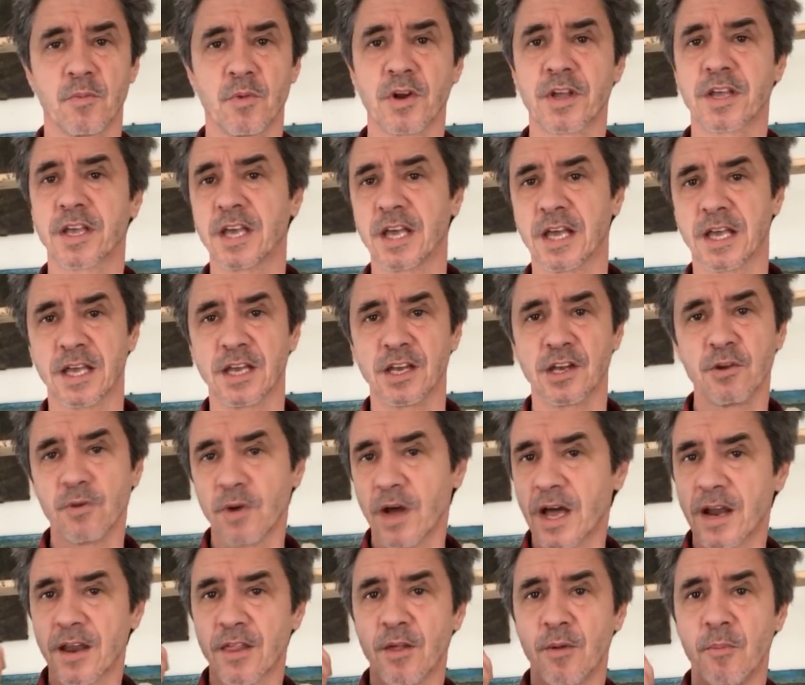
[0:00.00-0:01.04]
we're kicking
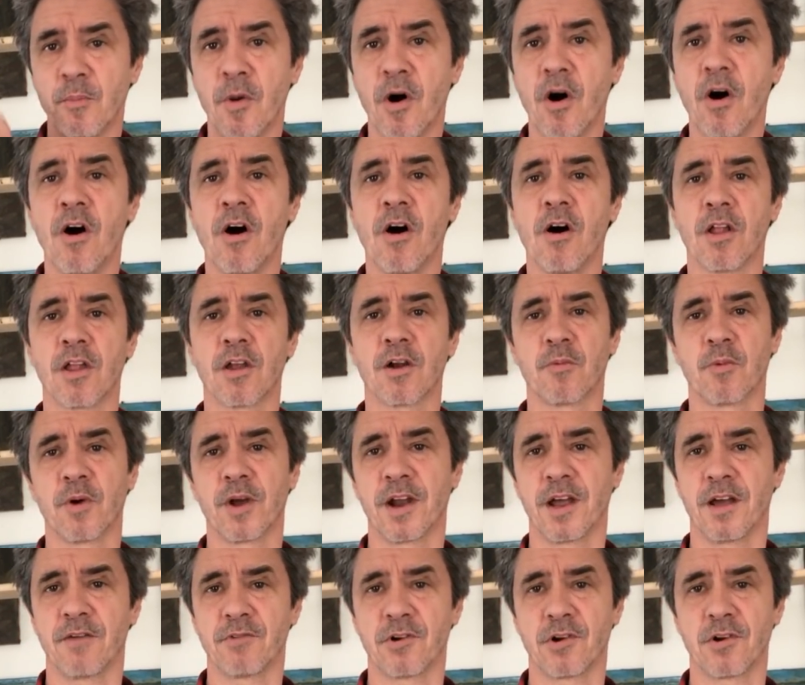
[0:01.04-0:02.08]
you out of the mall or
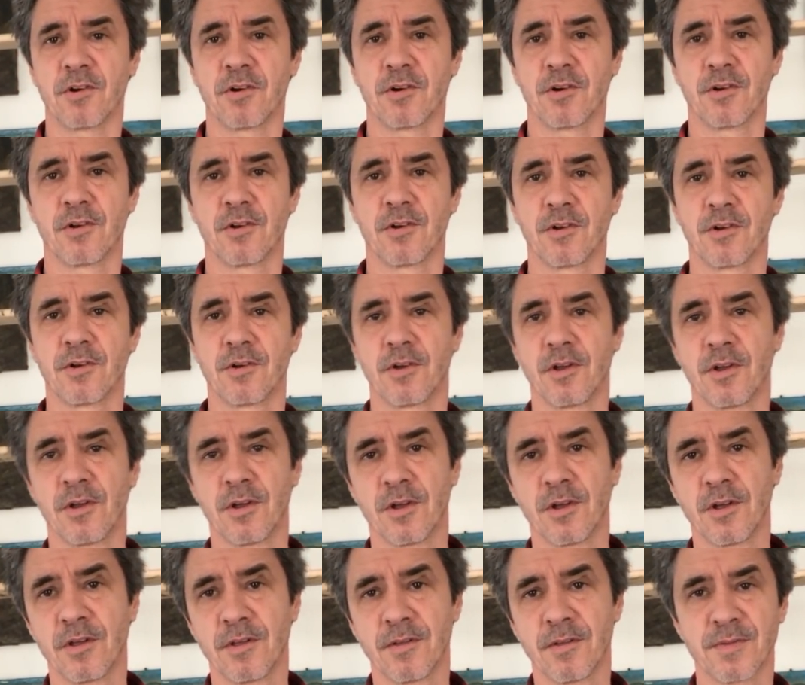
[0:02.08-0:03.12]
whatever.
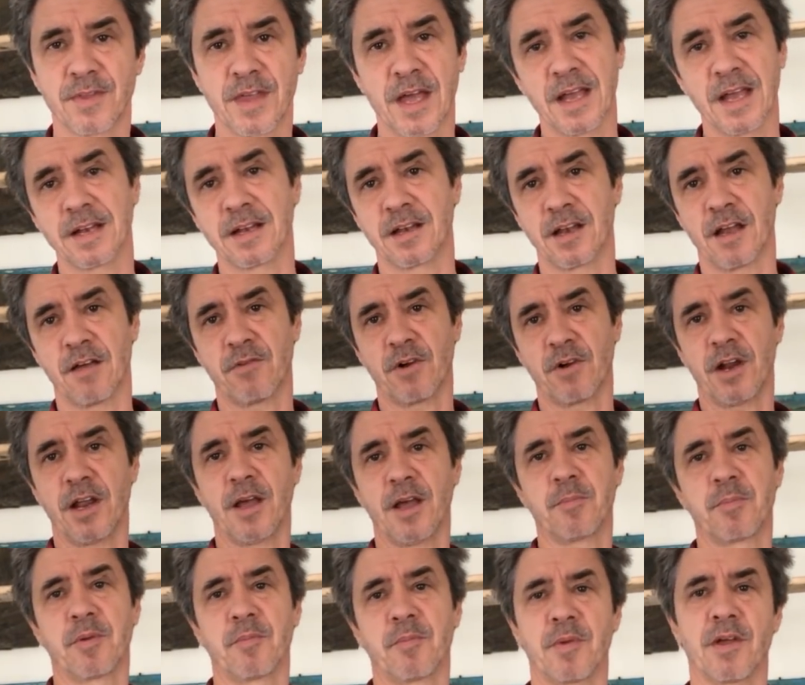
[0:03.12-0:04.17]
That never
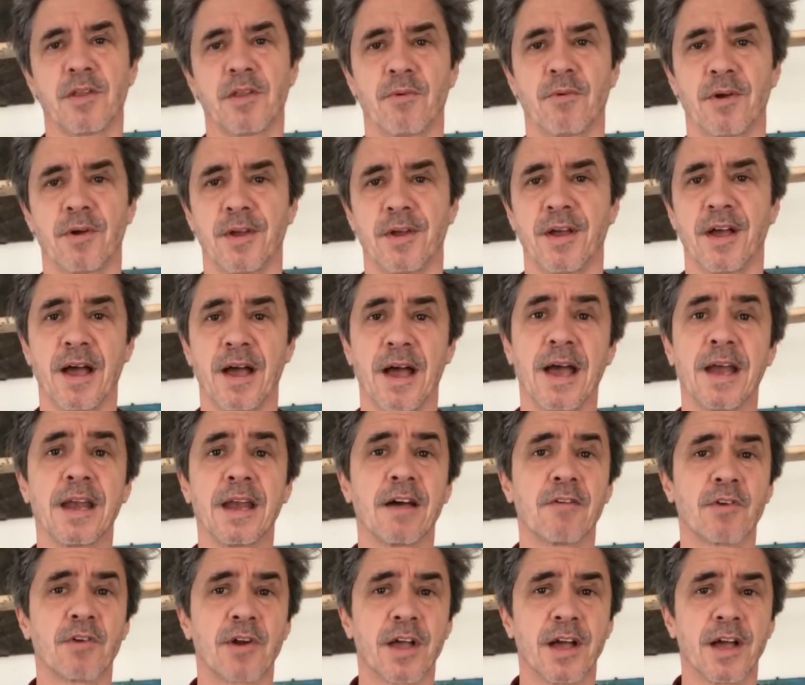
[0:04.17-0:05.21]
happened, by the way. I
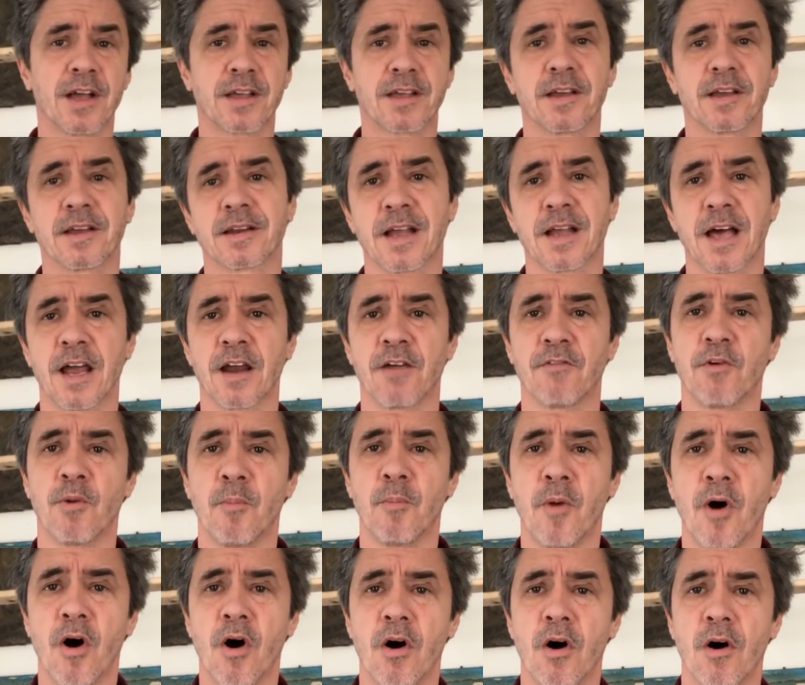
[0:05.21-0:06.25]
never got kicked out of a
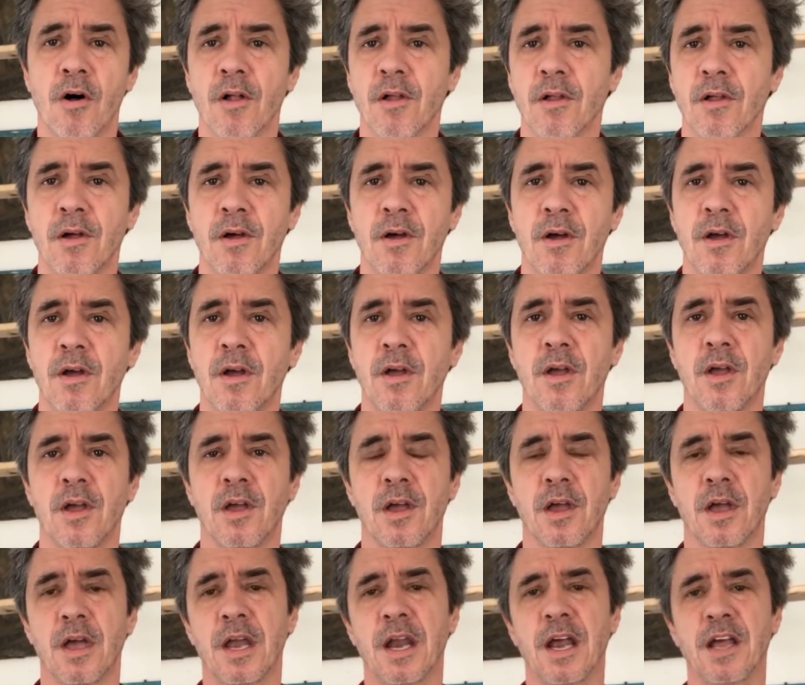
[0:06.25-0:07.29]
mall.
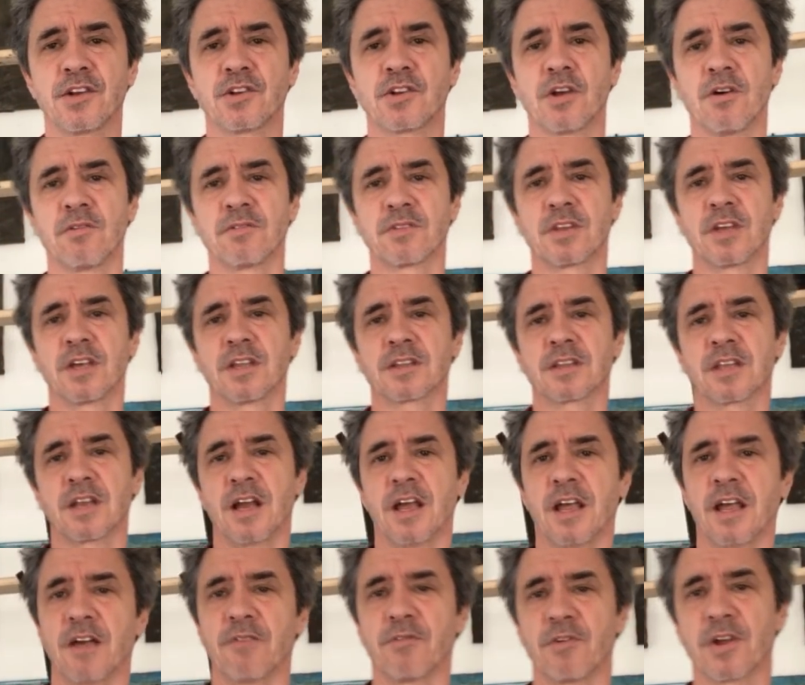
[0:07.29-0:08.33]
And I don't think that
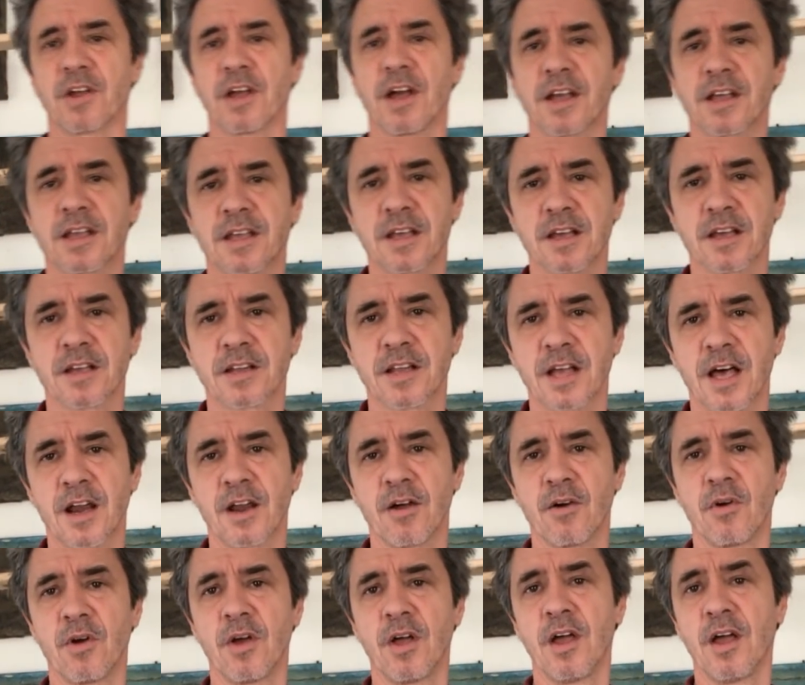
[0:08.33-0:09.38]
I ever got kicked out
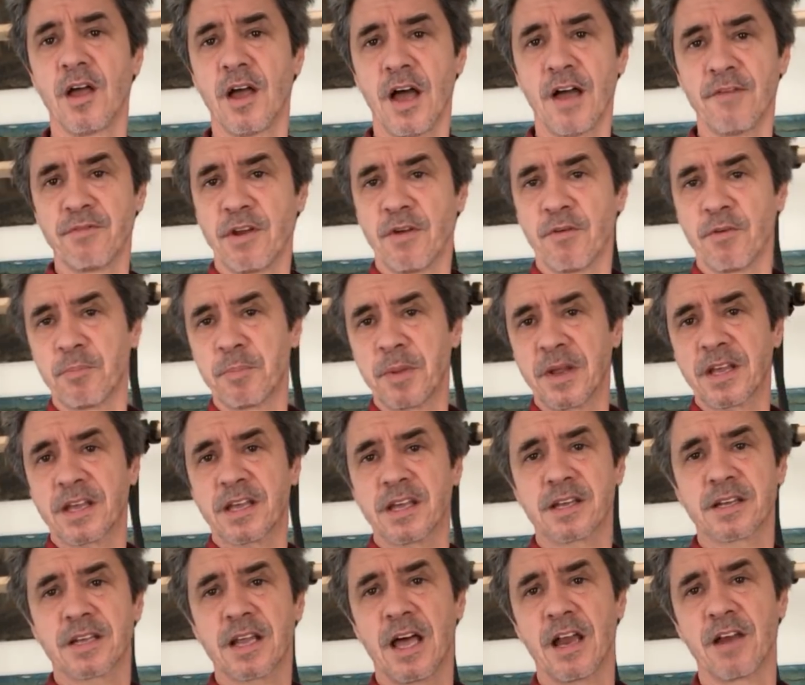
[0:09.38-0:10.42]
of, I've never been
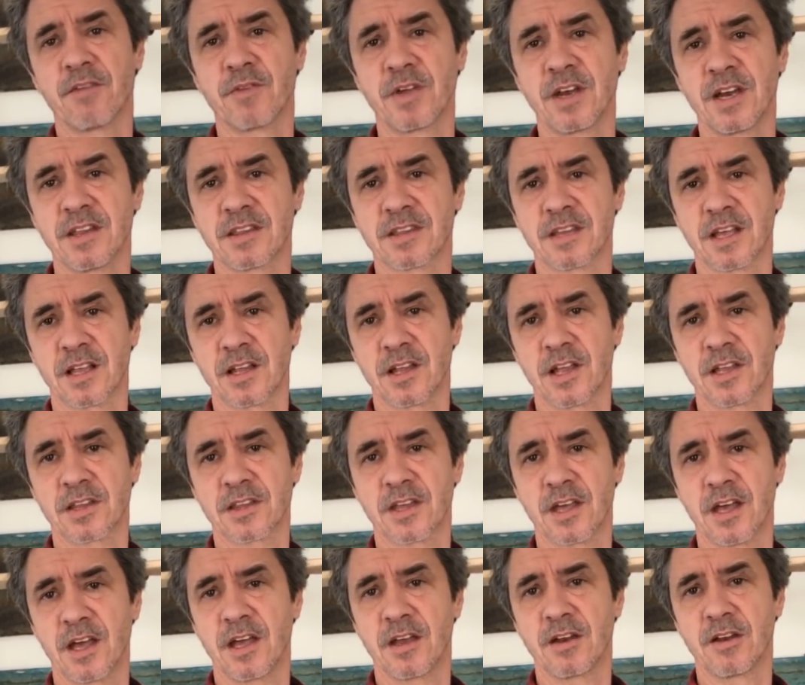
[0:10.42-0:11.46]
kicked out of anything
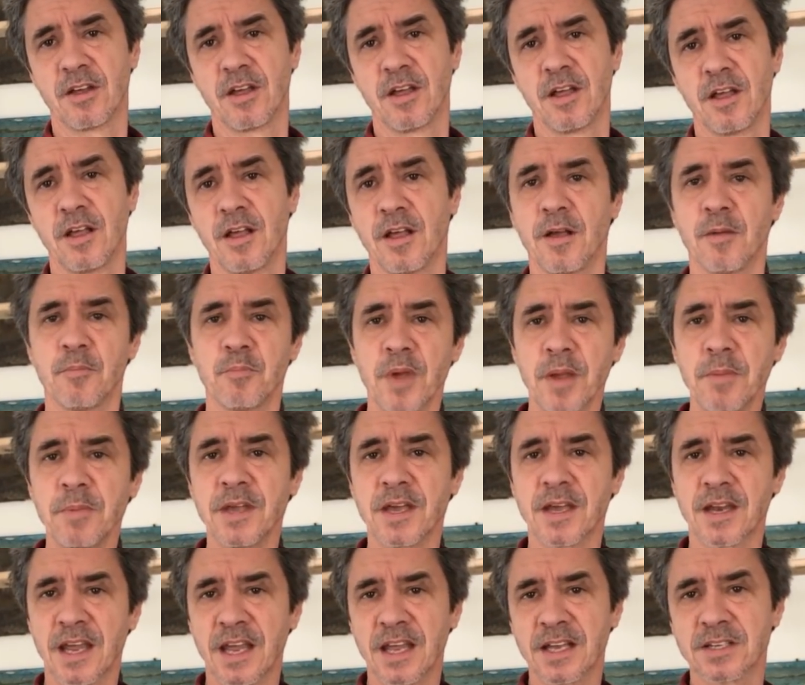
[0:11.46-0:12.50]
like that.
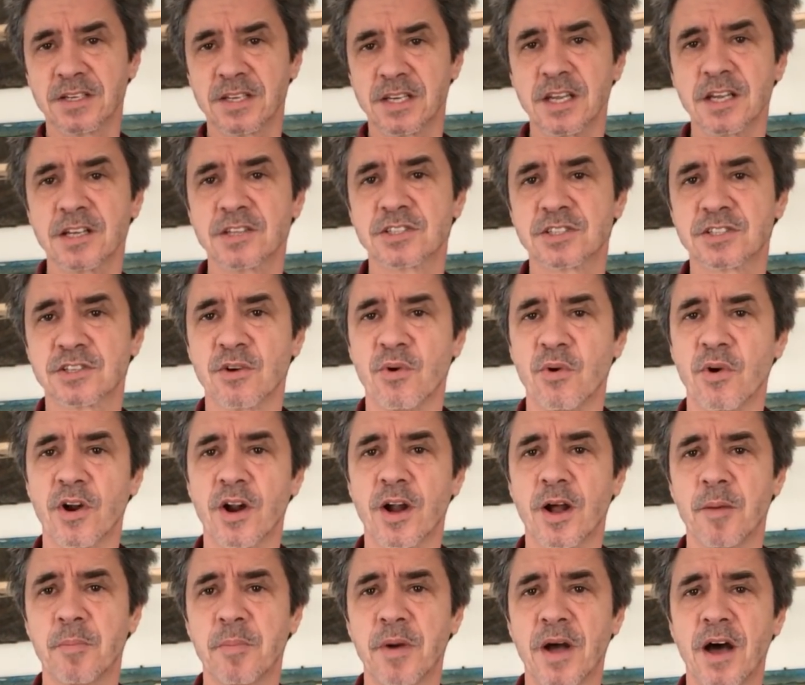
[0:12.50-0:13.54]
Maybe an antique
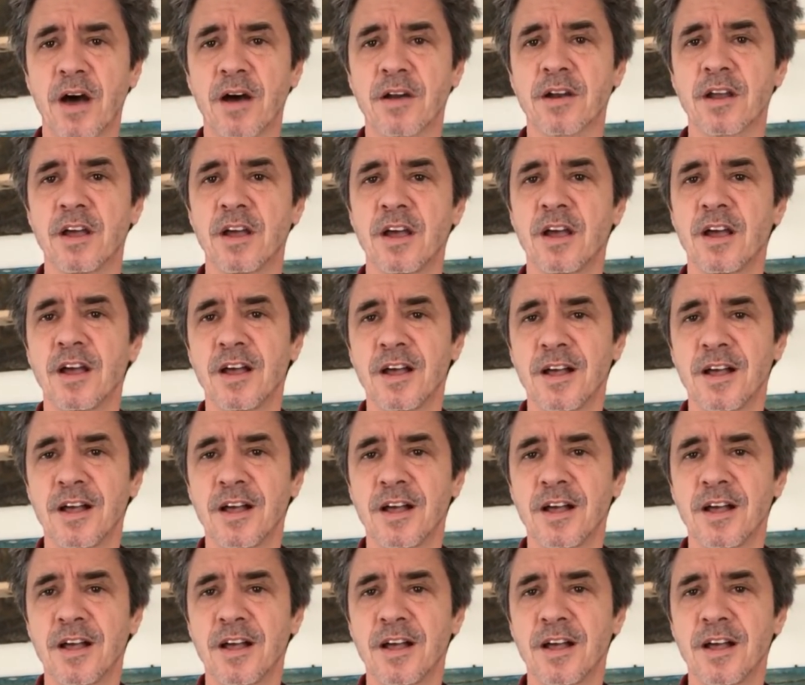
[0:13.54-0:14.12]
store about,